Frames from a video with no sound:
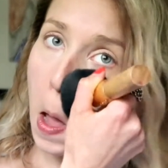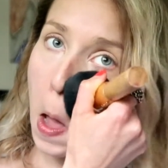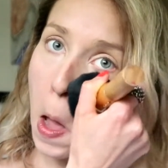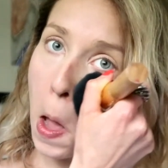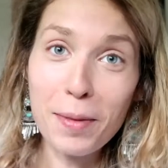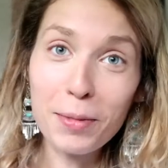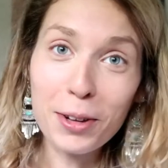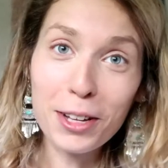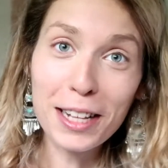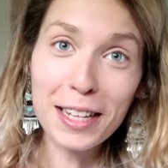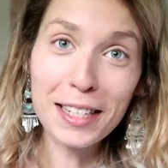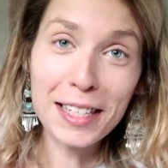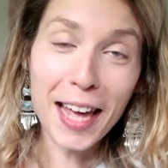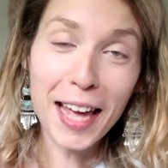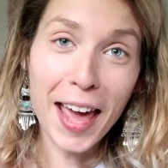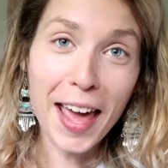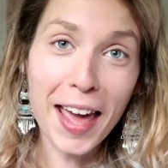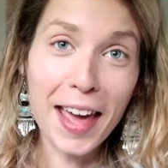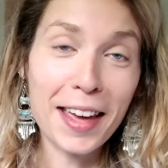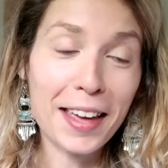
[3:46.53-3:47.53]
Now I'm going to
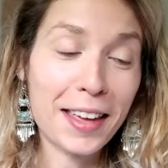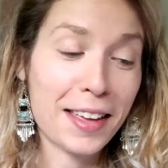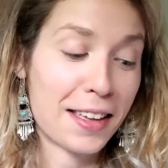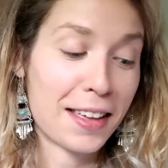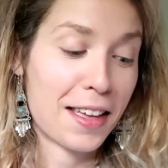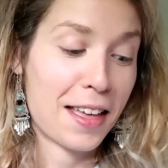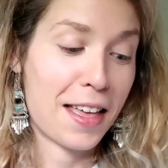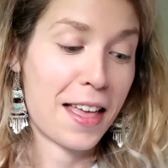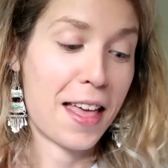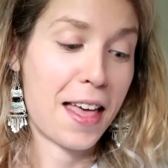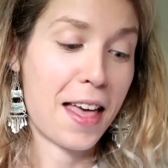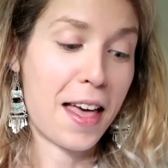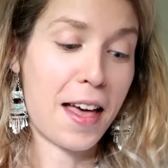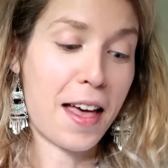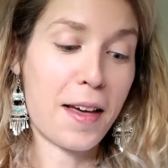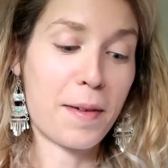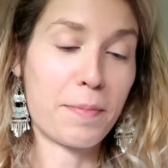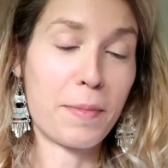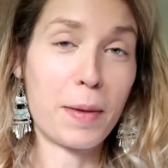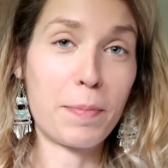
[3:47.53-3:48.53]
take
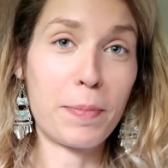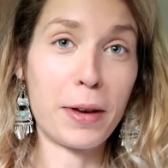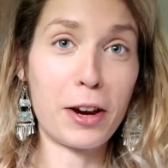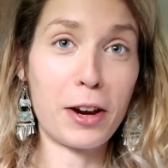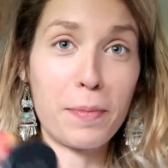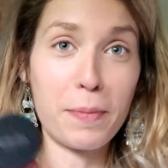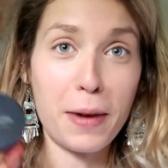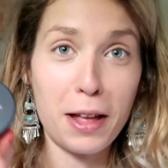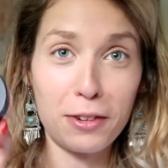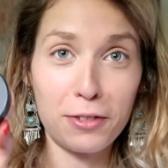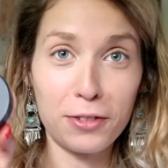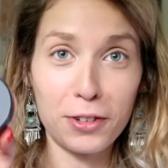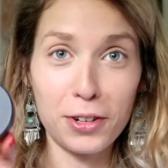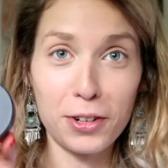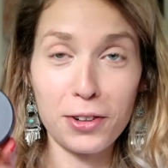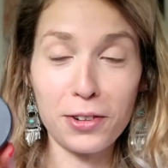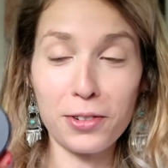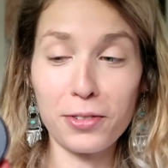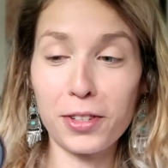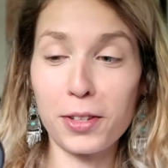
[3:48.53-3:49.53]
my
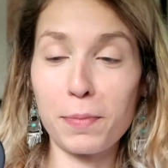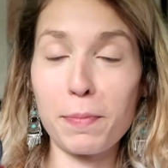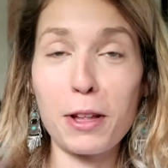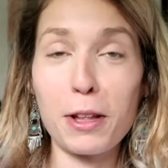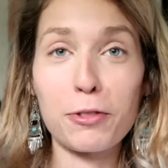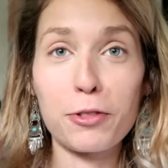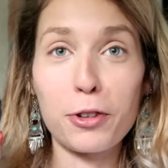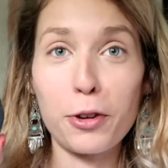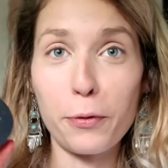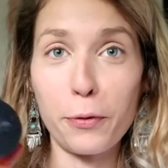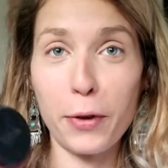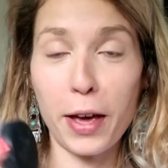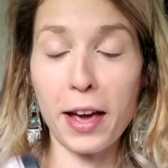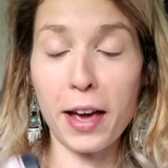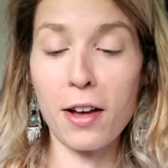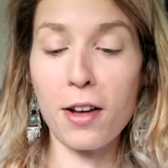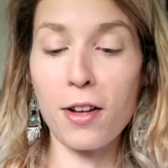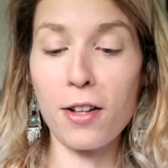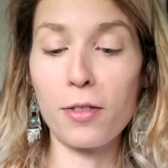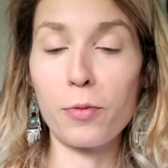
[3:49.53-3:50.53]
BareMinerals Mineral
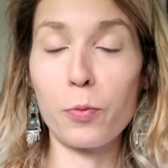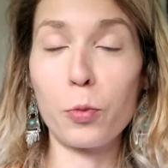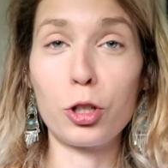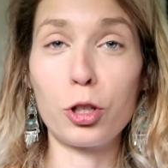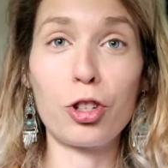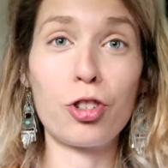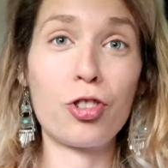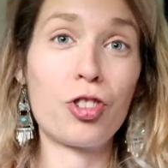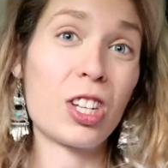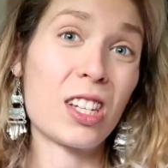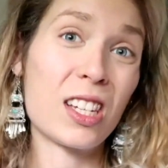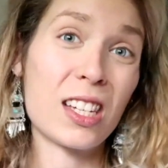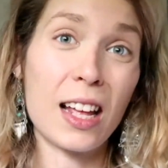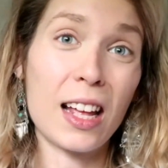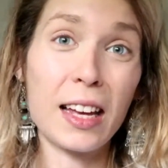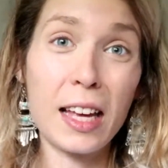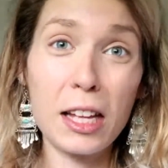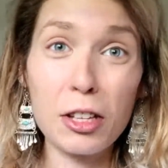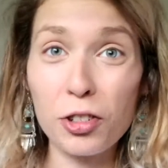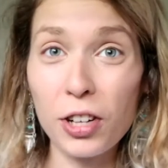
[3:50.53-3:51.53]
Veil, which is just
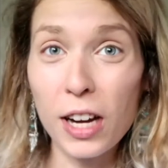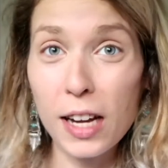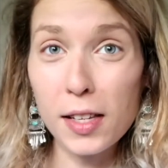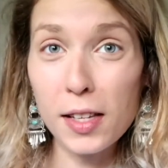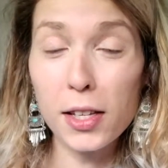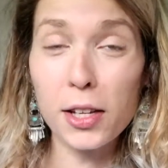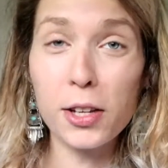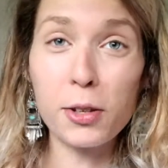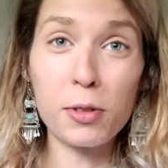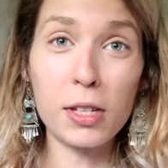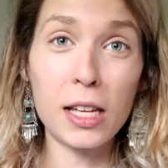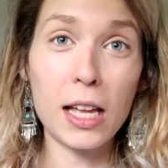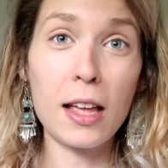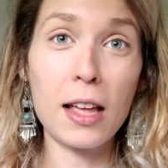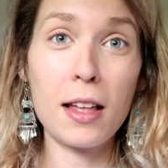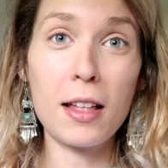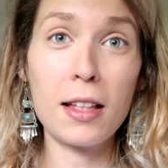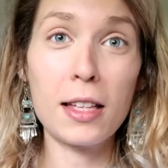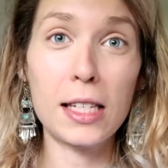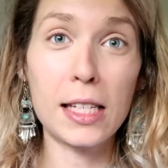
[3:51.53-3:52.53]
like a
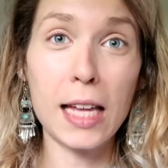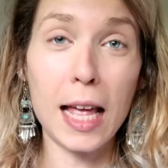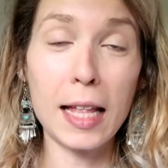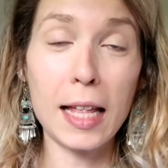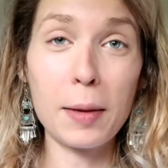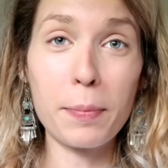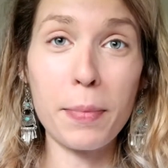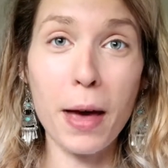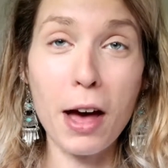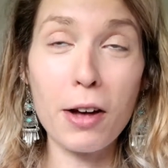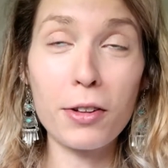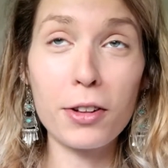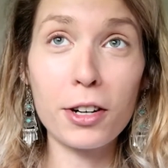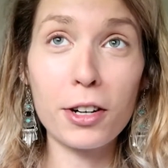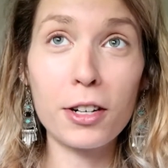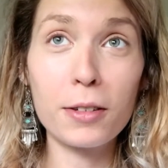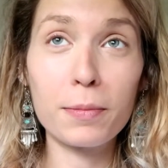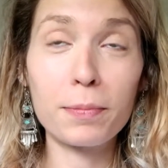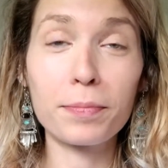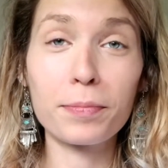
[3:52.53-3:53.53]
translucent setting
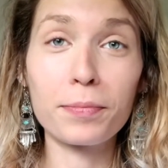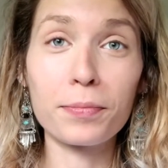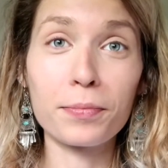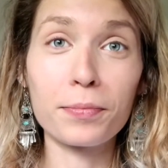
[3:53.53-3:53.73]
powder,